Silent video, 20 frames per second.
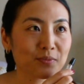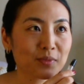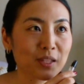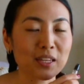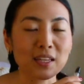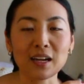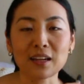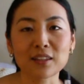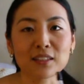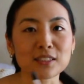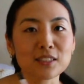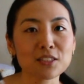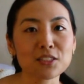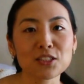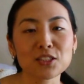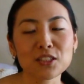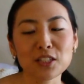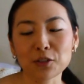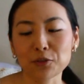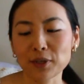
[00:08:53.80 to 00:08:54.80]
Yeah, this is
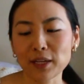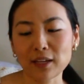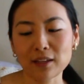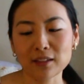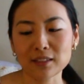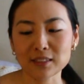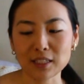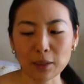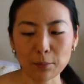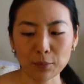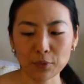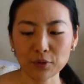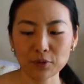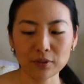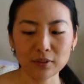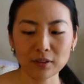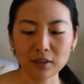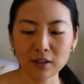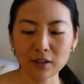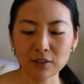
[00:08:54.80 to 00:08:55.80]
just a great
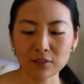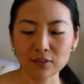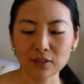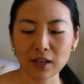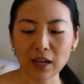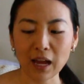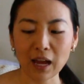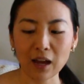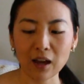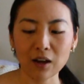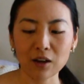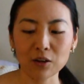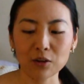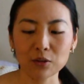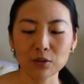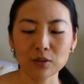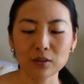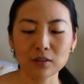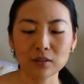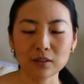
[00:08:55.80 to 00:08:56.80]
example of
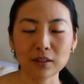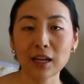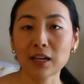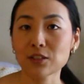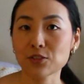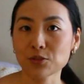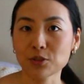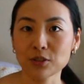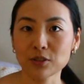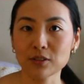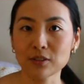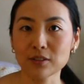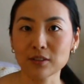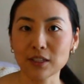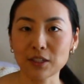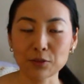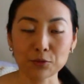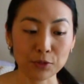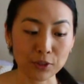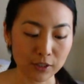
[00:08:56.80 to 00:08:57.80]
how natural
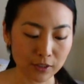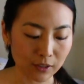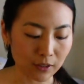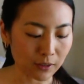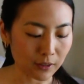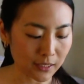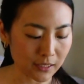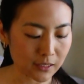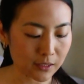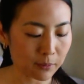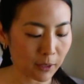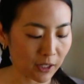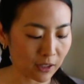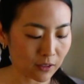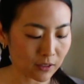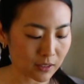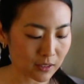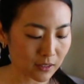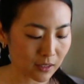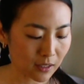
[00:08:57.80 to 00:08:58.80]
and real it
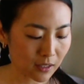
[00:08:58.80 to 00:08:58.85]
smells.